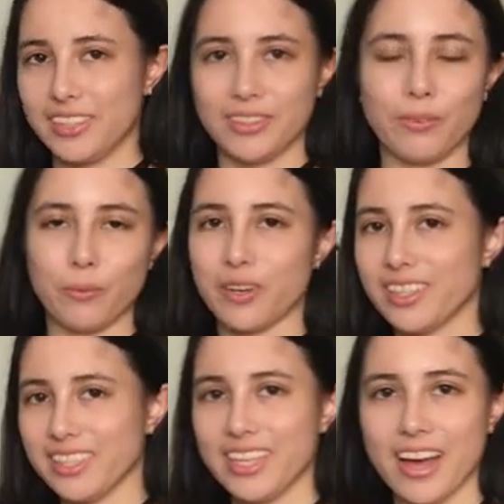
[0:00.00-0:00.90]
we're
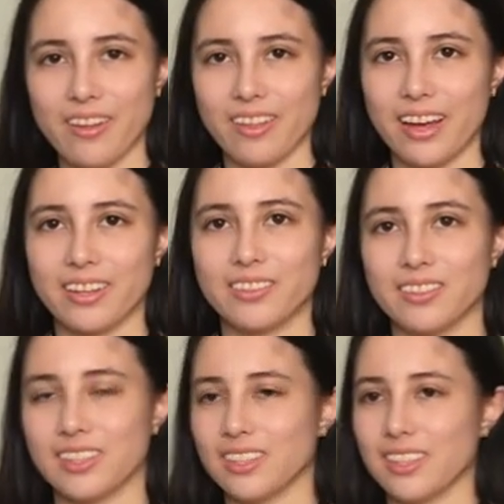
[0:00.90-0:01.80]
going to see how that
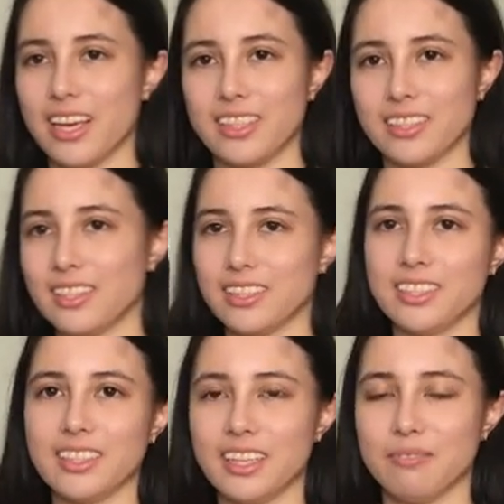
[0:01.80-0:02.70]
goes. Cause again, this, this
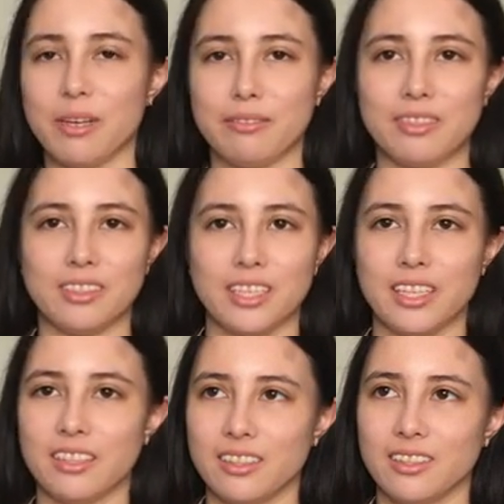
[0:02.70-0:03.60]
is kind of my first
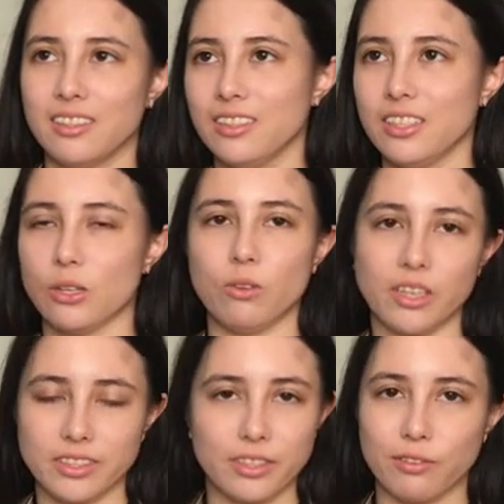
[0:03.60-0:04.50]
like, you know,
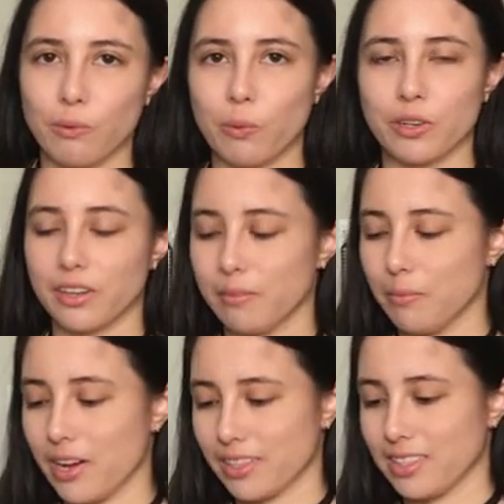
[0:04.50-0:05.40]
not safe for work
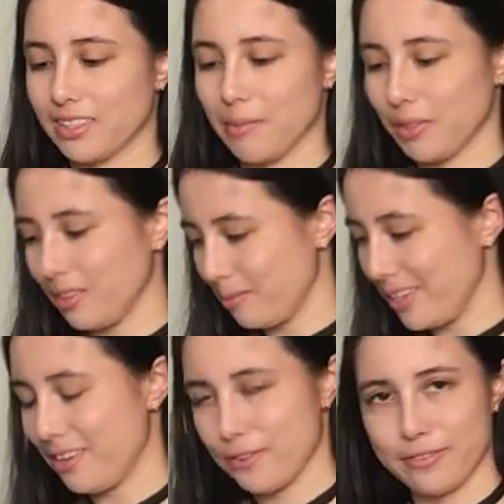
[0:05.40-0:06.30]
unboxing. So I'm a little
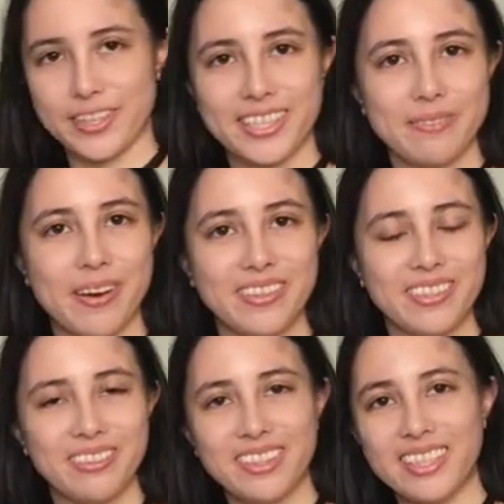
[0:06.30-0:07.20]
bit nervous about
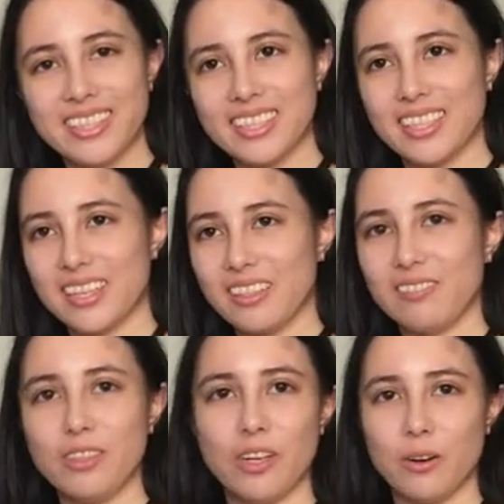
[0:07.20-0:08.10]
doing this.
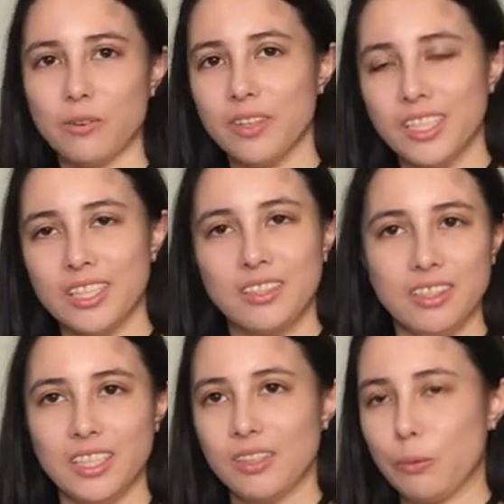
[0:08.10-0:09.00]
I'm, you know,
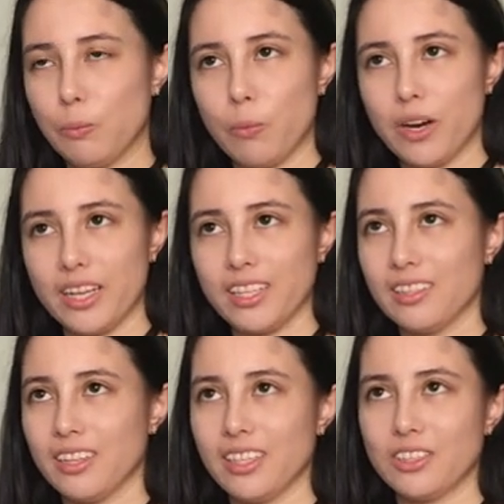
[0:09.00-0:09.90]
what I
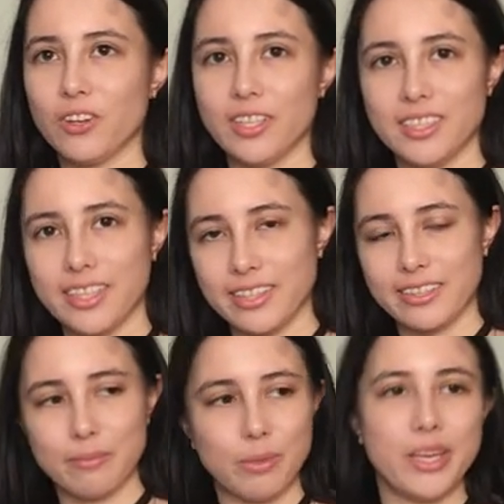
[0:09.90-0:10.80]
can like try and
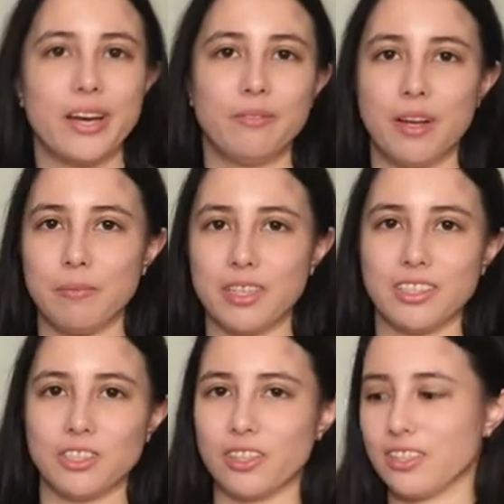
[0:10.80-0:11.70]
censor, but yeah, I'm
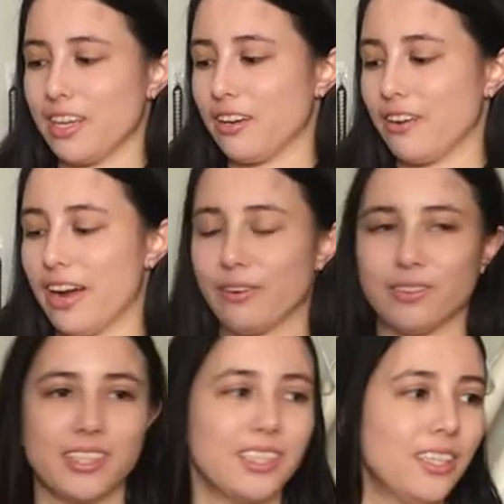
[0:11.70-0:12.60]
gonna try and take her
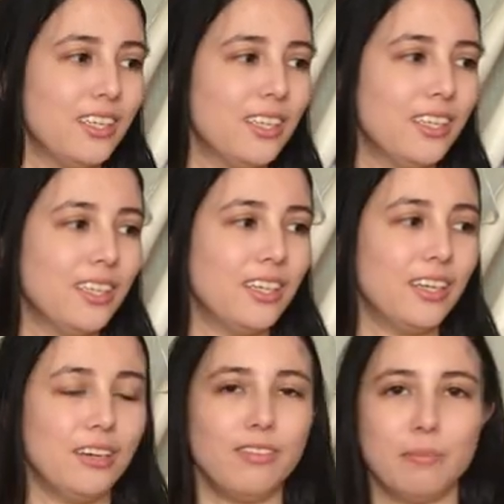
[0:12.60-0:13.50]
out
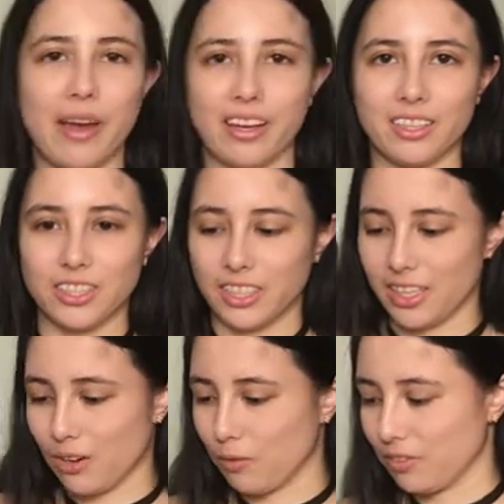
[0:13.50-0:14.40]
of the packaging
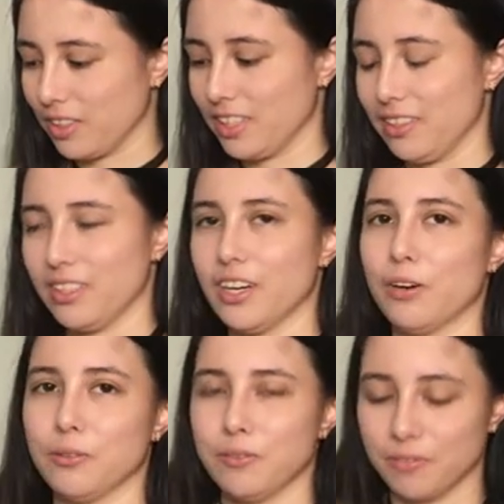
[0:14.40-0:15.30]
and hopefully, you
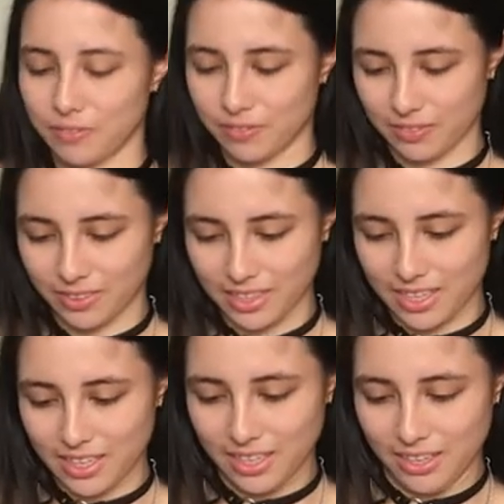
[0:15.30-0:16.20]
know,
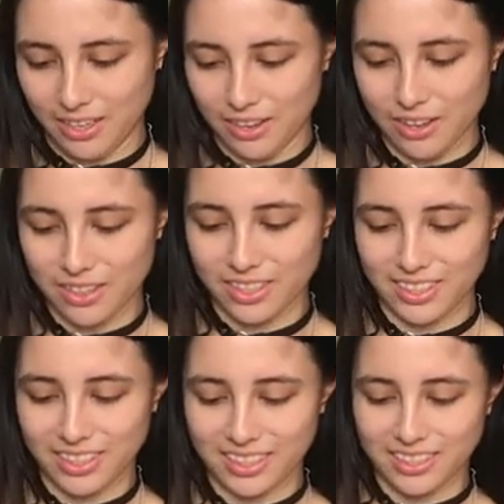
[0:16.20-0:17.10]

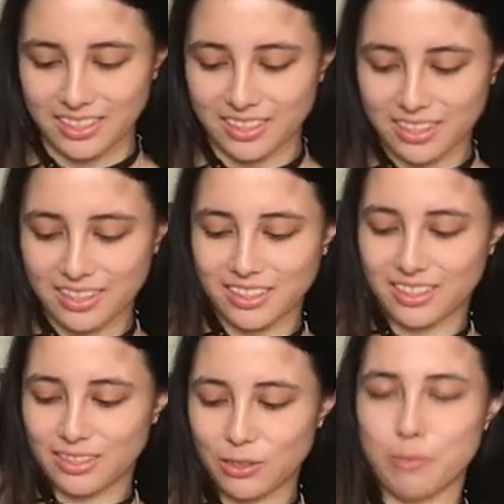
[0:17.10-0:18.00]
nothing,
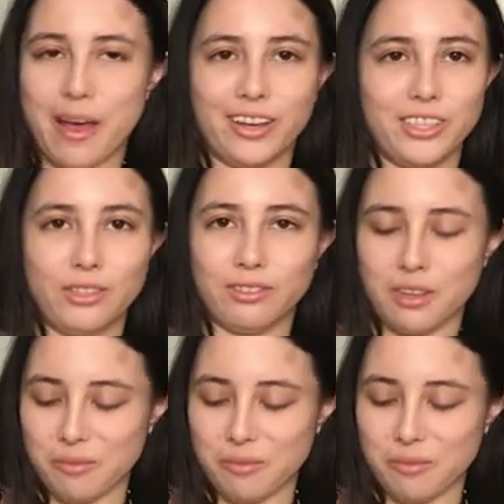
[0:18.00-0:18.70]
nothing too bad shows up